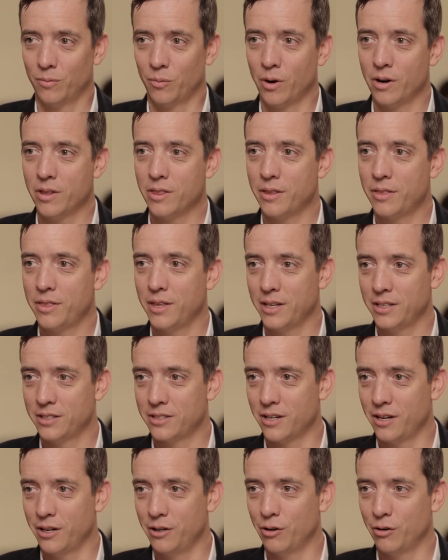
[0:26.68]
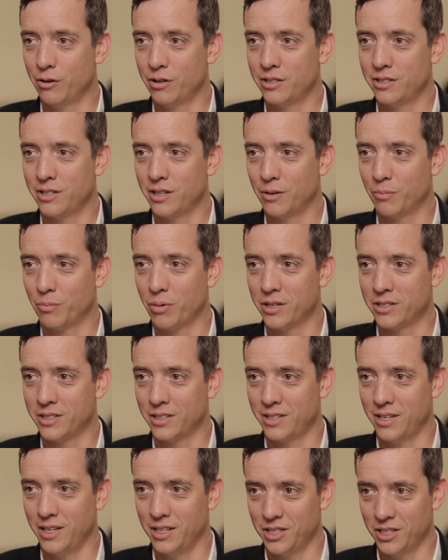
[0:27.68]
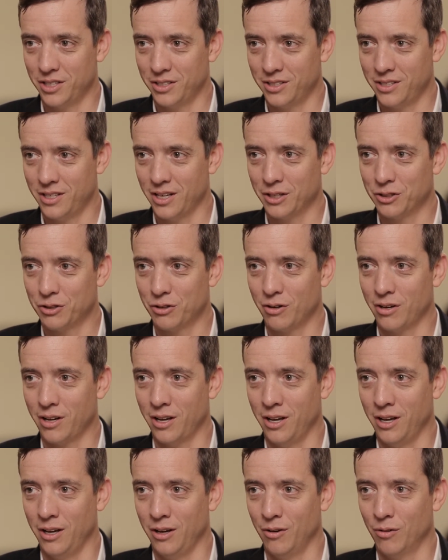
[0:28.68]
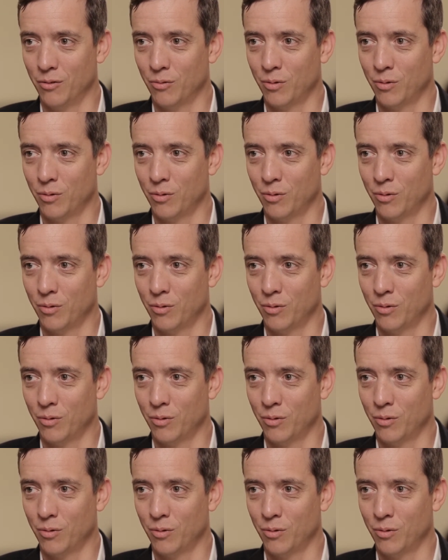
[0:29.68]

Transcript: One of the things that I noticed in the presentations yesterday